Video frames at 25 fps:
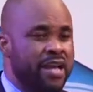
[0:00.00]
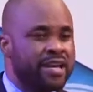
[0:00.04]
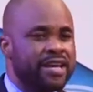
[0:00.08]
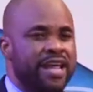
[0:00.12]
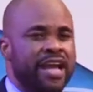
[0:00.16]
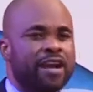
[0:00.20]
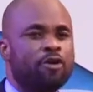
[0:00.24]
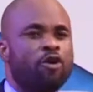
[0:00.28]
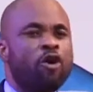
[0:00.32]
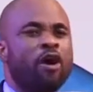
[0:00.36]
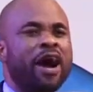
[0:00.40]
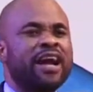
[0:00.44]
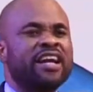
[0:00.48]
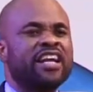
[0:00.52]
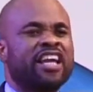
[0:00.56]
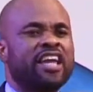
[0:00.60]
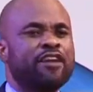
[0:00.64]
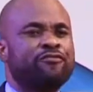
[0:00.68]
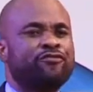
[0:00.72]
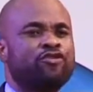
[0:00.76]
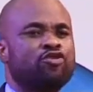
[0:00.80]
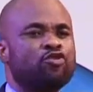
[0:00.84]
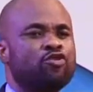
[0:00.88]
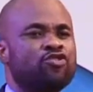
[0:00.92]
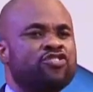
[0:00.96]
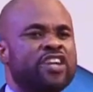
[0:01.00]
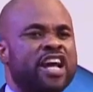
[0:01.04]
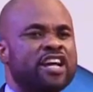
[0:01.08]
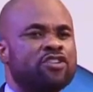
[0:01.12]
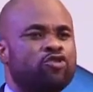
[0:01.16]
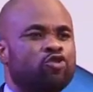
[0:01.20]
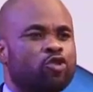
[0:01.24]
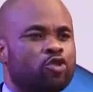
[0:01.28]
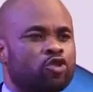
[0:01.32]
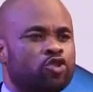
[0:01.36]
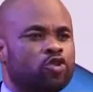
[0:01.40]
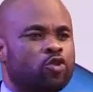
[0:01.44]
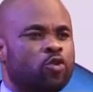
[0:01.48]
They go and give
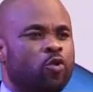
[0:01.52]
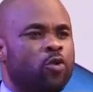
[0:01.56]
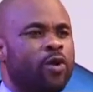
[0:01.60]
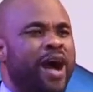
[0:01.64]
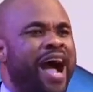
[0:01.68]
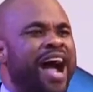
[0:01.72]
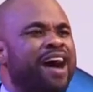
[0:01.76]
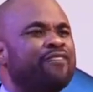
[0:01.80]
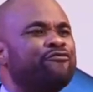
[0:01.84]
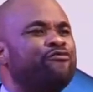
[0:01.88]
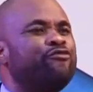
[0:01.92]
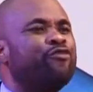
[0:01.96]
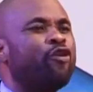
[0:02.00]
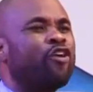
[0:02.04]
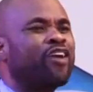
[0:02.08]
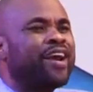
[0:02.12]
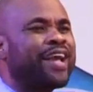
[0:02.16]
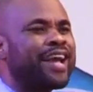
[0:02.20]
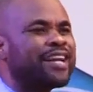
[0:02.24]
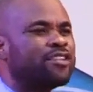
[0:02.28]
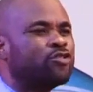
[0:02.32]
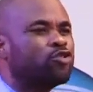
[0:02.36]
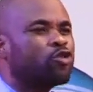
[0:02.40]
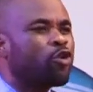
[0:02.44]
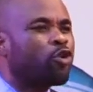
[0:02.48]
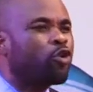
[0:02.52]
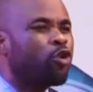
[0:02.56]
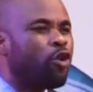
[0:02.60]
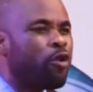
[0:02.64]
children to school and forget to